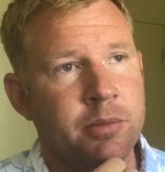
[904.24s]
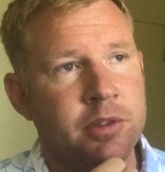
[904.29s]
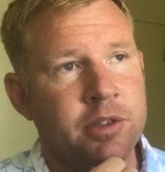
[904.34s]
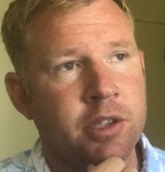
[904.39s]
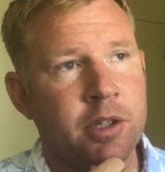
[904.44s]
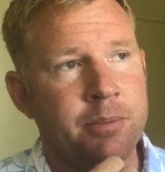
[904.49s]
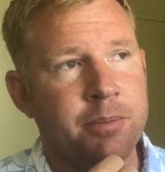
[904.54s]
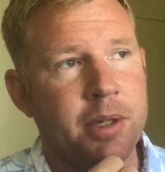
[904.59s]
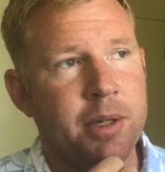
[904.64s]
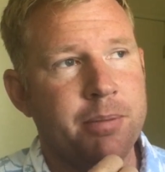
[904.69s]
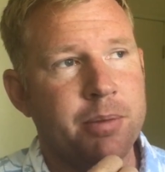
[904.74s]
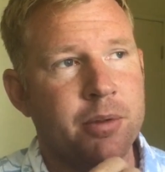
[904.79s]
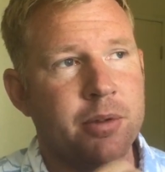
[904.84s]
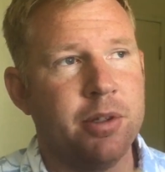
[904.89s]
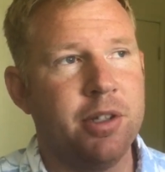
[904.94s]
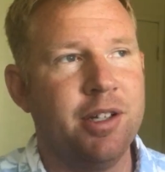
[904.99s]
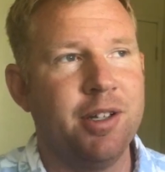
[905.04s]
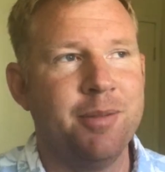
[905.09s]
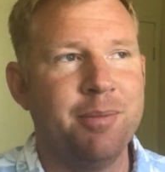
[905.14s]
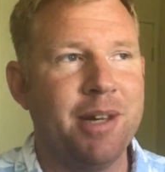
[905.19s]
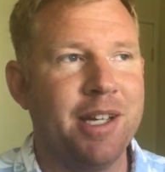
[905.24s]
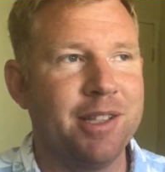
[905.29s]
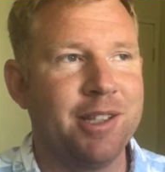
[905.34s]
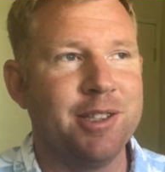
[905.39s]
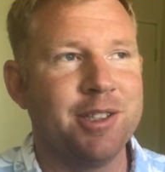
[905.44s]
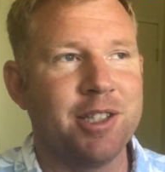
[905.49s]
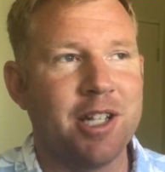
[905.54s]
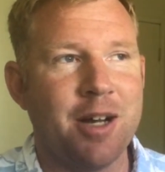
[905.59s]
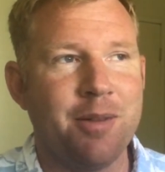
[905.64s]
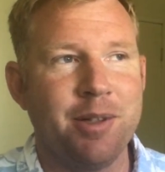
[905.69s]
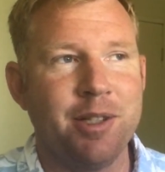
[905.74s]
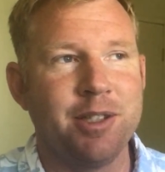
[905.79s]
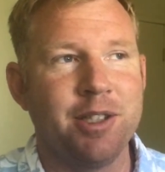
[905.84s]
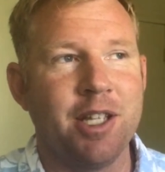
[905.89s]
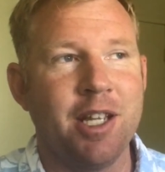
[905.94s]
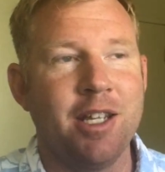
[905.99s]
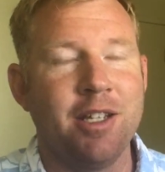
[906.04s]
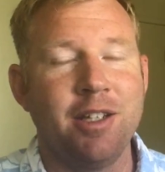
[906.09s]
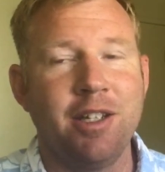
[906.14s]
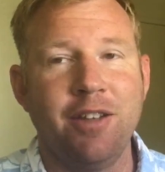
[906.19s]
some people make these comments,
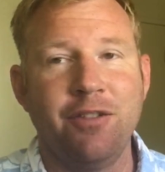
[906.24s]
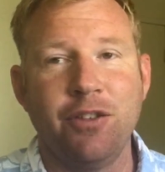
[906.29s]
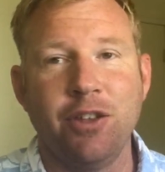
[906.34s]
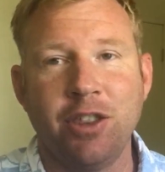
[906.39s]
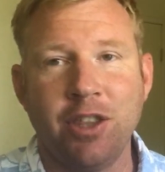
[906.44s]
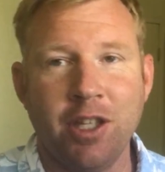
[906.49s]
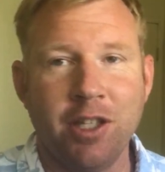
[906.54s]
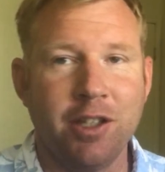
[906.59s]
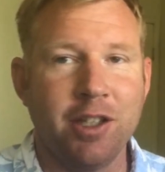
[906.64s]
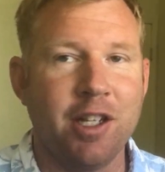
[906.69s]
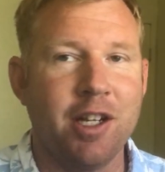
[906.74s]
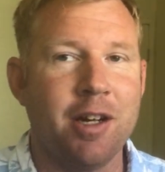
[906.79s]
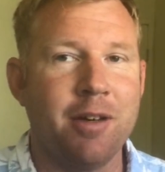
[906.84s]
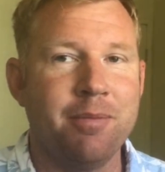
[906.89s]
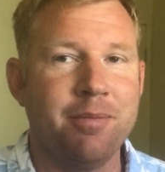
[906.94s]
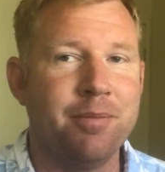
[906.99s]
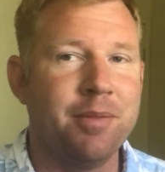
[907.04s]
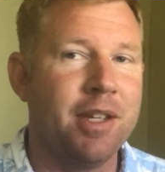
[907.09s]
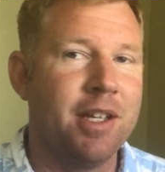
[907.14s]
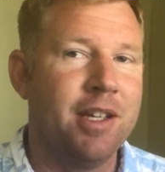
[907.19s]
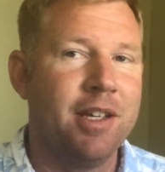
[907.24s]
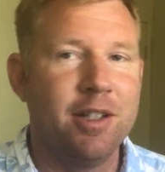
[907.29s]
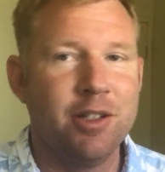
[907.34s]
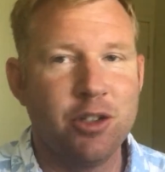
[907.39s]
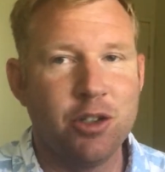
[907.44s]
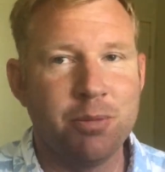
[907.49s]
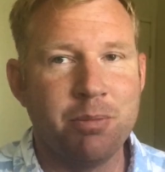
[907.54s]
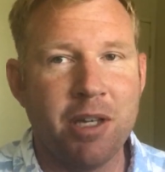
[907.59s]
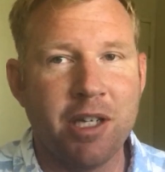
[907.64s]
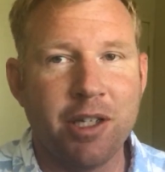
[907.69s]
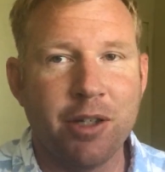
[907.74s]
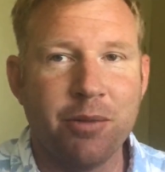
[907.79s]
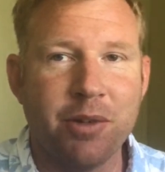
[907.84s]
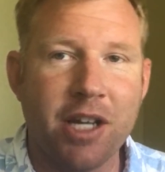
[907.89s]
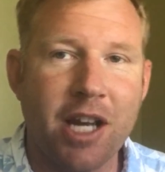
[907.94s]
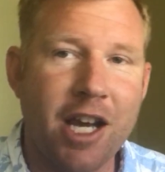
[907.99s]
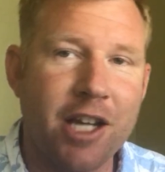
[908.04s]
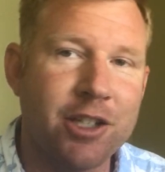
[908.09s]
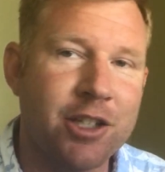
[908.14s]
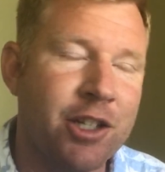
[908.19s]
and if you think that I'm just making a
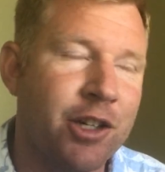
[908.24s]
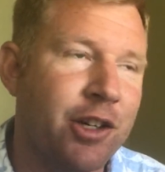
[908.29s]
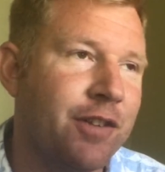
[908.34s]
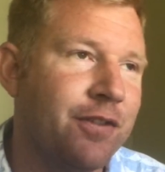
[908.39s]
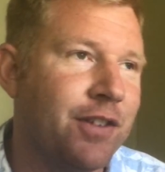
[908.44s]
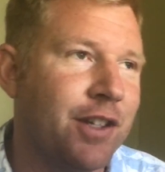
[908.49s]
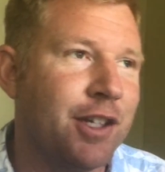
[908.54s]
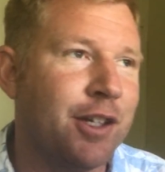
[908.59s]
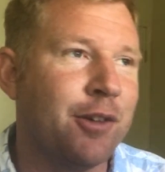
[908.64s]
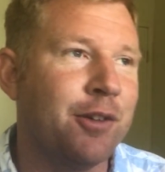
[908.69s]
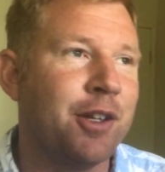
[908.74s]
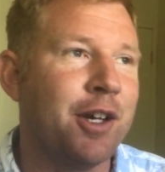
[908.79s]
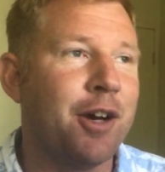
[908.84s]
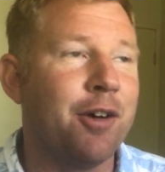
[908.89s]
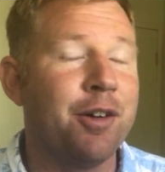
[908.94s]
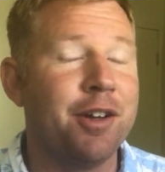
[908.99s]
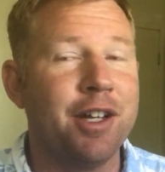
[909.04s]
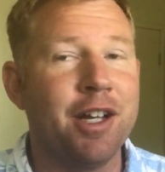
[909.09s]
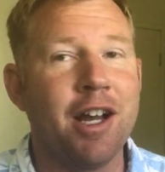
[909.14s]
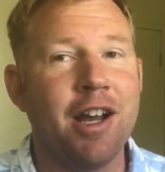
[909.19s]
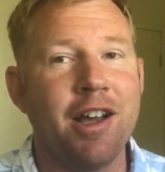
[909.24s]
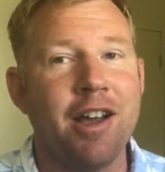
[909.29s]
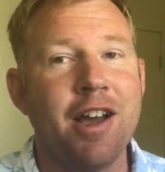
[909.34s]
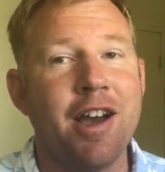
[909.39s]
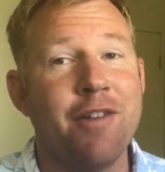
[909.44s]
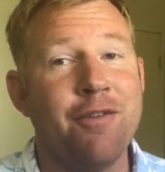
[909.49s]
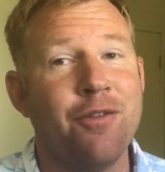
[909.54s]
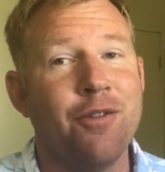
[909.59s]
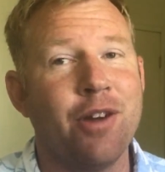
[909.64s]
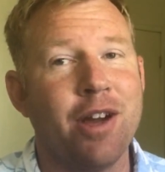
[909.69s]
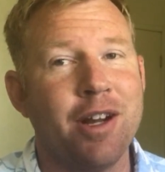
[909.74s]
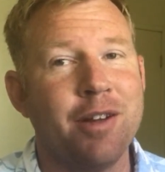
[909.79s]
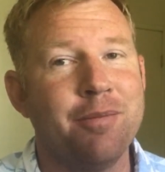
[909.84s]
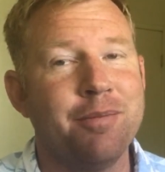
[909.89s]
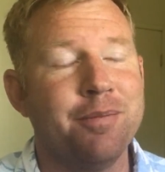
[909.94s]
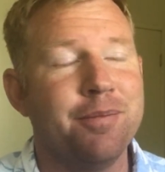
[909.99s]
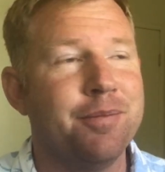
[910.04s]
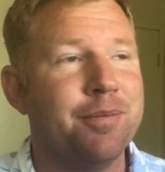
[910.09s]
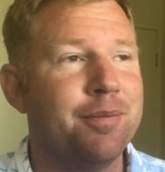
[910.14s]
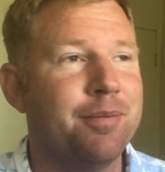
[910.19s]
reactionary video, no, I've read
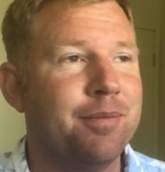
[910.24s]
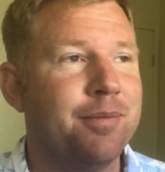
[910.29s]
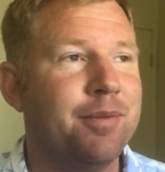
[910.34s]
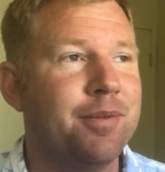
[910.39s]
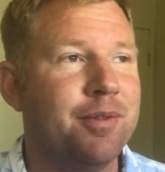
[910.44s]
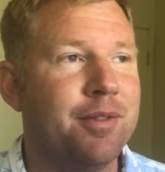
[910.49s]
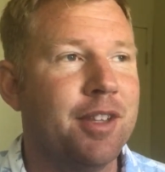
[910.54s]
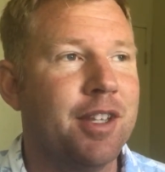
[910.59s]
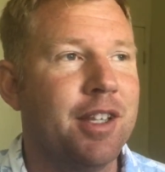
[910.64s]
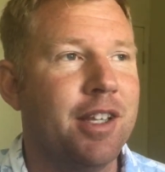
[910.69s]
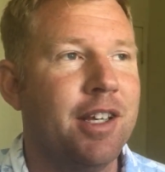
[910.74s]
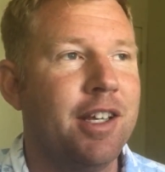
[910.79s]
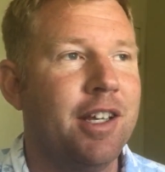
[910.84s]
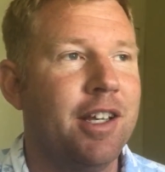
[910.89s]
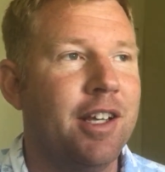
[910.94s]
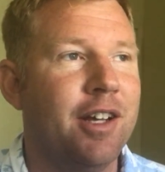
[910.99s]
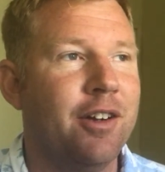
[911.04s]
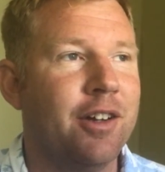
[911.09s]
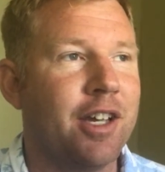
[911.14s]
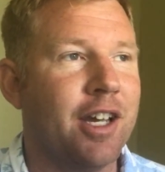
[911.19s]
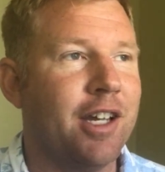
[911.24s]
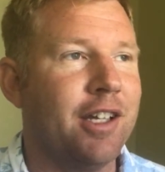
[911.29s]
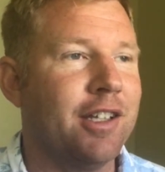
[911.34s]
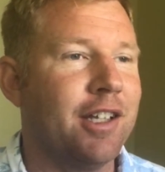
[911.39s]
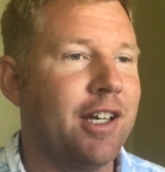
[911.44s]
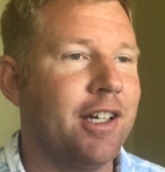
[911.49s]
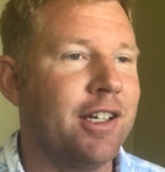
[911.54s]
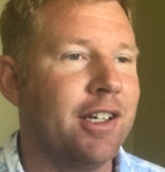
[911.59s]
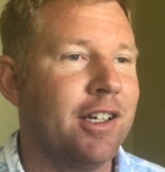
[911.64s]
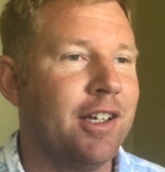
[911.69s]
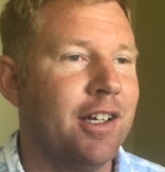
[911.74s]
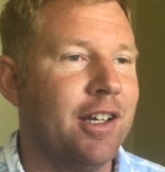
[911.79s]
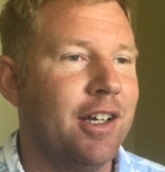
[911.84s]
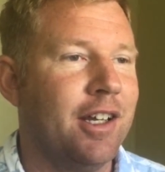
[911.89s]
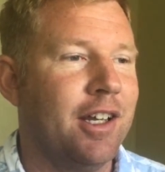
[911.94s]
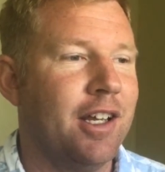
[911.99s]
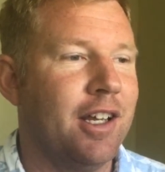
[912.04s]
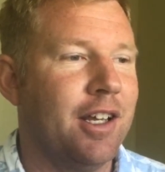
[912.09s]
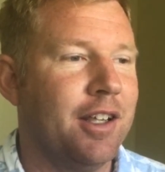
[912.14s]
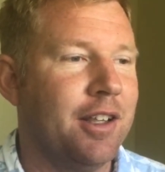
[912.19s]
them. Okay, like,
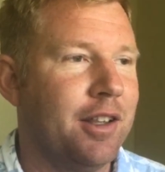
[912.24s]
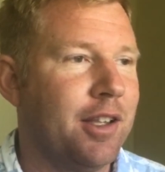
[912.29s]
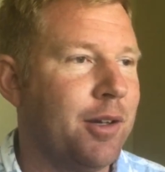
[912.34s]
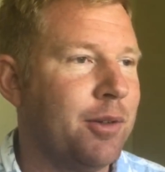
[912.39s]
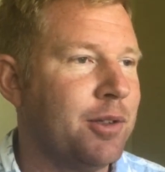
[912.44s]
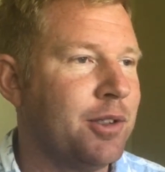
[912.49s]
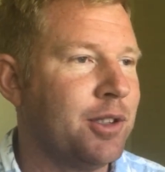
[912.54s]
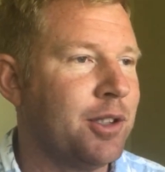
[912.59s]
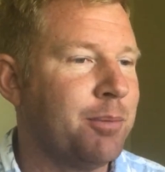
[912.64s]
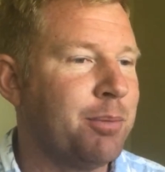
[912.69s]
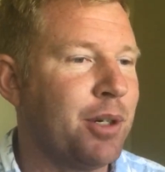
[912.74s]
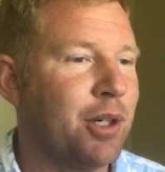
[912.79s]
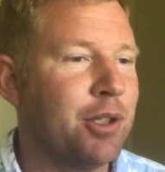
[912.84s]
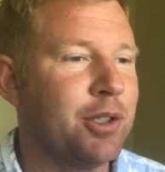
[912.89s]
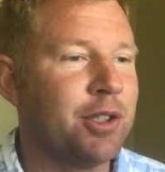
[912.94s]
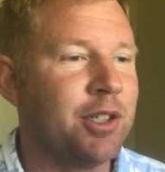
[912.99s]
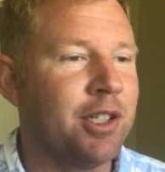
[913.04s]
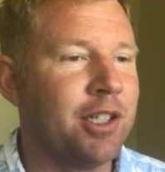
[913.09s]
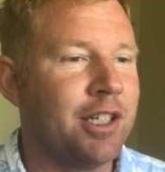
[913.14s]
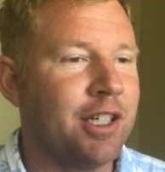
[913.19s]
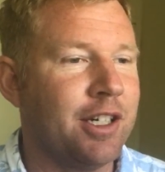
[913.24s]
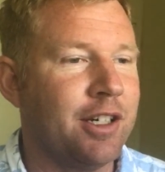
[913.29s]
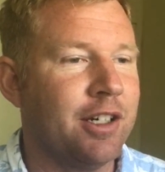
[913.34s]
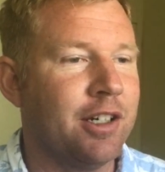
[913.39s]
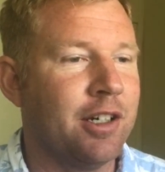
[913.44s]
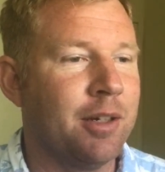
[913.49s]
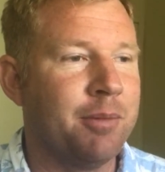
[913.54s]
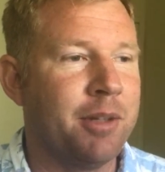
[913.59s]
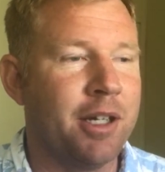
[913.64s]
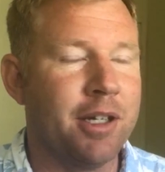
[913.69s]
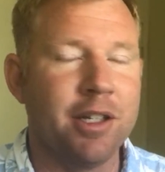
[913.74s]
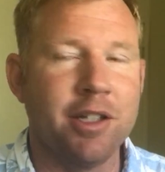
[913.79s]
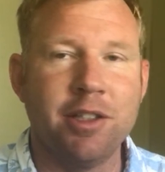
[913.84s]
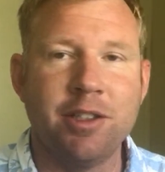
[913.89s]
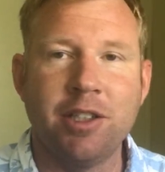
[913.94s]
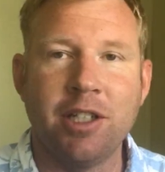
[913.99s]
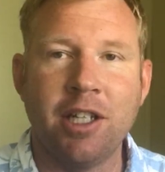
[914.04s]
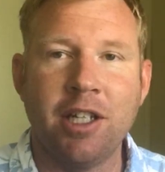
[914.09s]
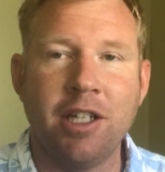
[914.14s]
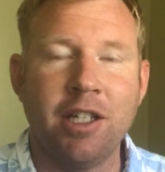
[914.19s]
there was a person here, I'm not
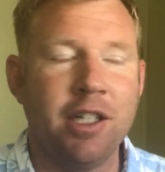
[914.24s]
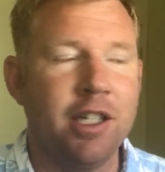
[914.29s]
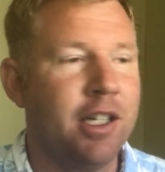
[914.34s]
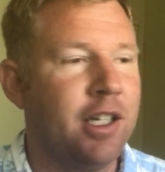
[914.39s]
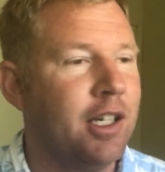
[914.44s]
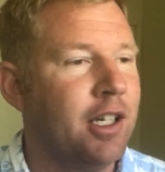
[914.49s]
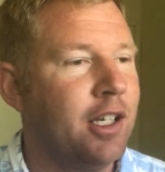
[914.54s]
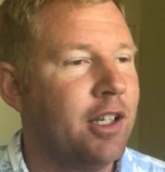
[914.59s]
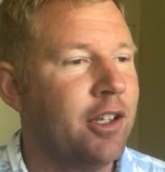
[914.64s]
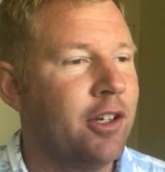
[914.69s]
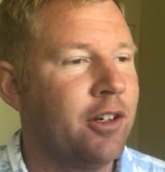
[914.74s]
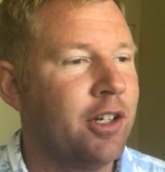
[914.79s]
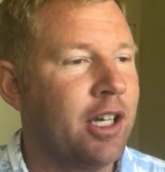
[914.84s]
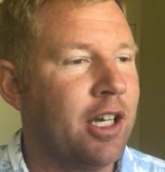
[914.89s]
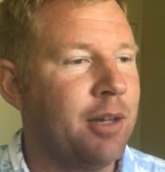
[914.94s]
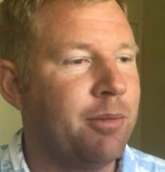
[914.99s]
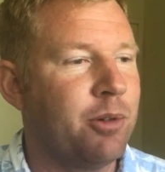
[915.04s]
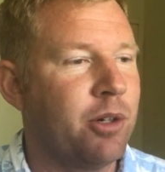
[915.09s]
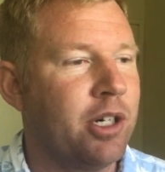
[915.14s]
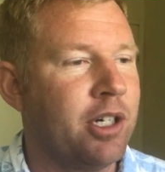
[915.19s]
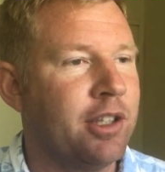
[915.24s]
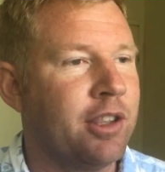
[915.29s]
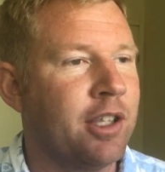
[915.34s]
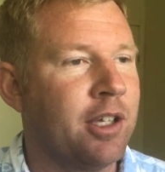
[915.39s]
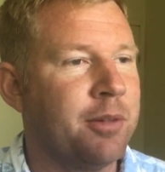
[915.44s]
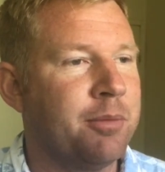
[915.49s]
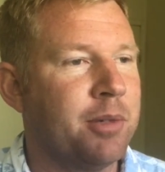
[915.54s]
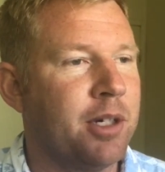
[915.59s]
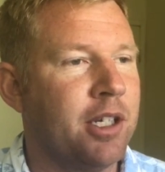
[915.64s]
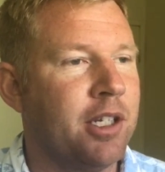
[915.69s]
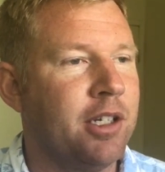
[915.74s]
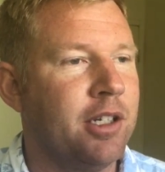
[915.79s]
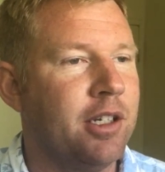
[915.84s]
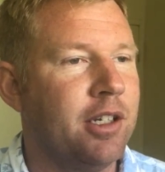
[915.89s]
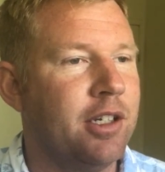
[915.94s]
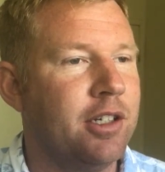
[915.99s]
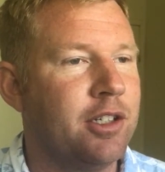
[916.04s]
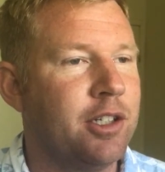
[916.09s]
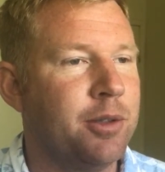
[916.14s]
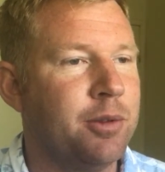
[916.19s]
gonna say their name or anything,
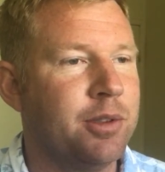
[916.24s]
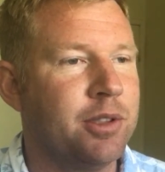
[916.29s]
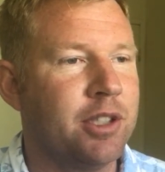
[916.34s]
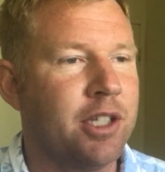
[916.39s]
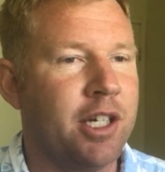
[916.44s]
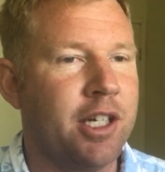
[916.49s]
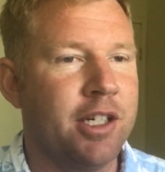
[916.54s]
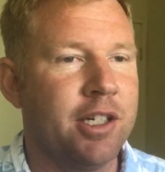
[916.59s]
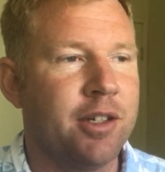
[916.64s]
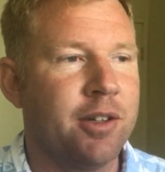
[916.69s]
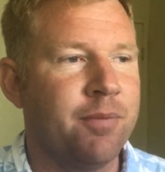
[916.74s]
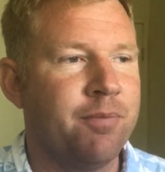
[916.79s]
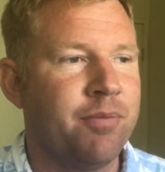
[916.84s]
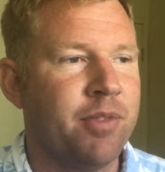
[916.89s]
but she was like,